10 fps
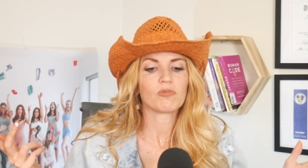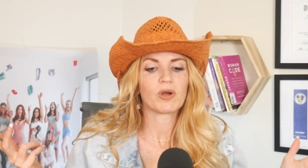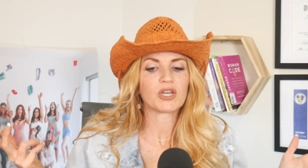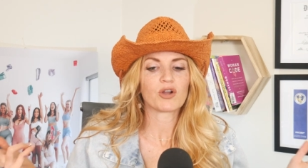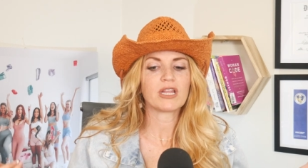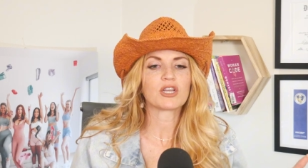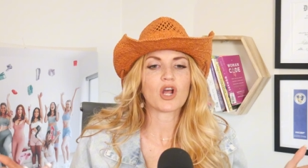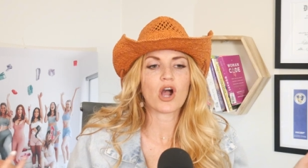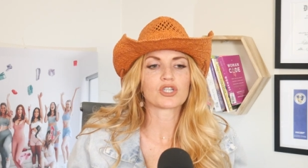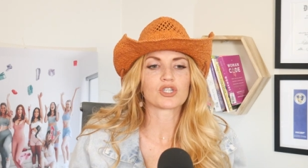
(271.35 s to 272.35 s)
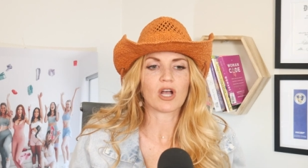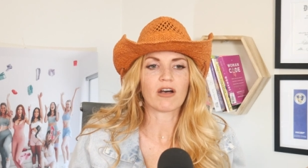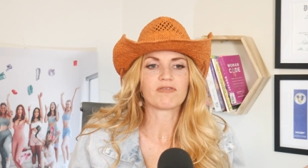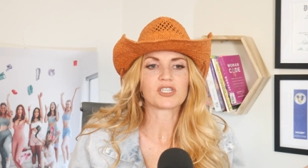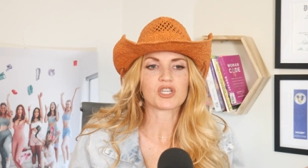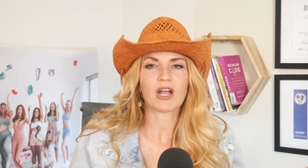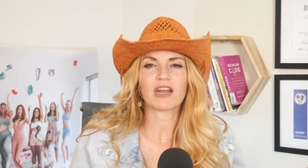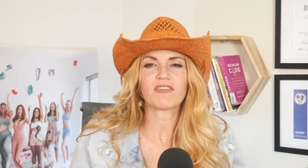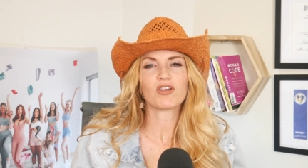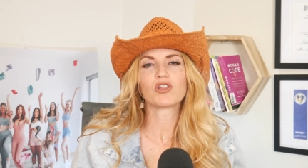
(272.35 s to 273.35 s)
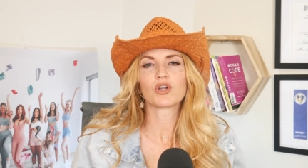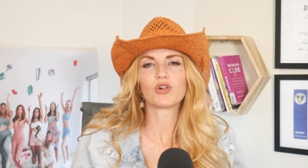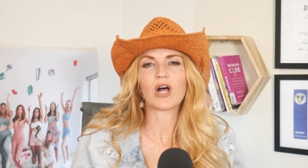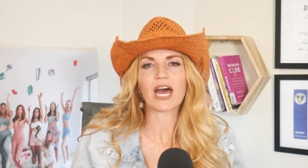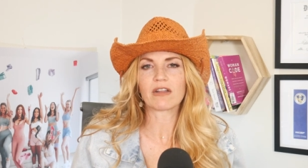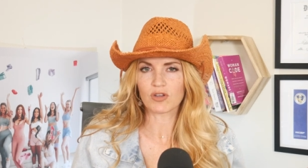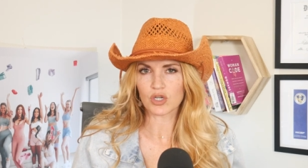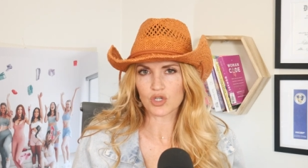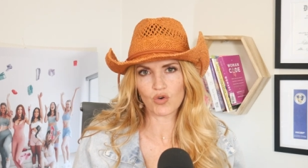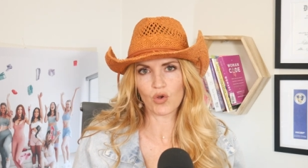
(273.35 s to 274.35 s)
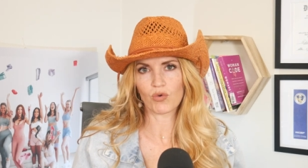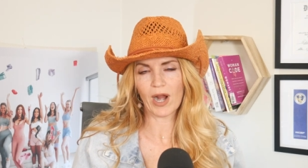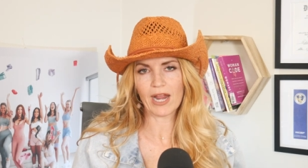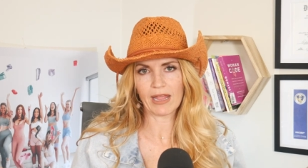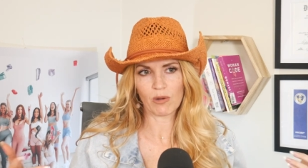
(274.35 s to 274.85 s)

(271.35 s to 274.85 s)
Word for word: when you're in the doctor's office, you kind of feel a little out of control, right?